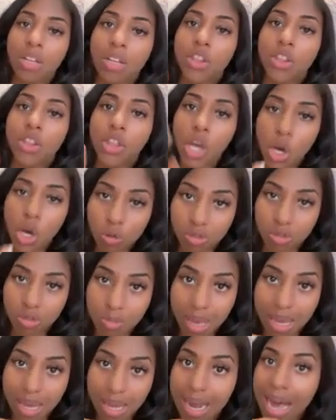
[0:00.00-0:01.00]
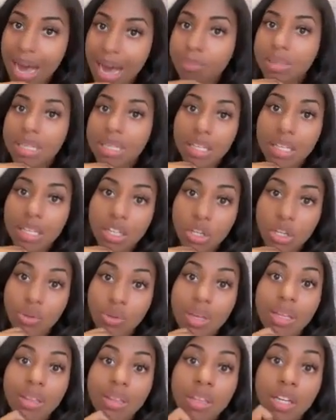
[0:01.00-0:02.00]
Those men, I'm telling you
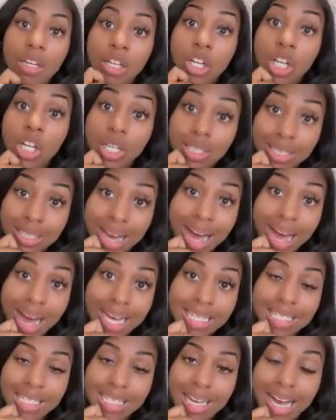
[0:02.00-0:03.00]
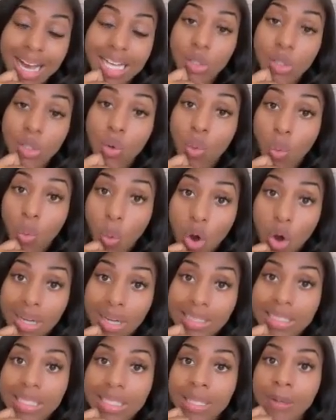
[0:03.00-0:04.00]
that the good guys, the guys who
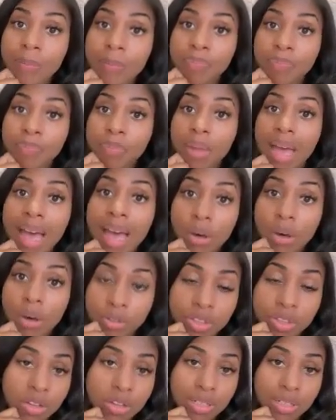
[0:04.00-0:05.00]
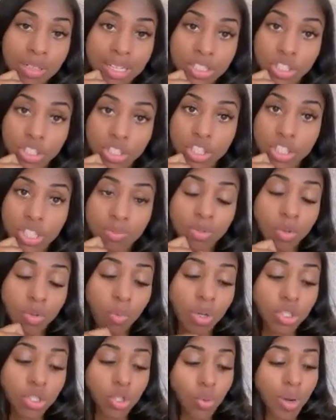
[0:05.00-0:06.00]
want healthy relationships, the
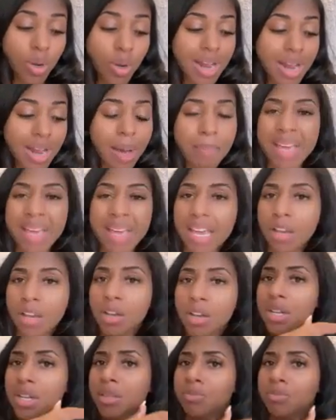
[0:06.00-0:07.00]
ones who are not making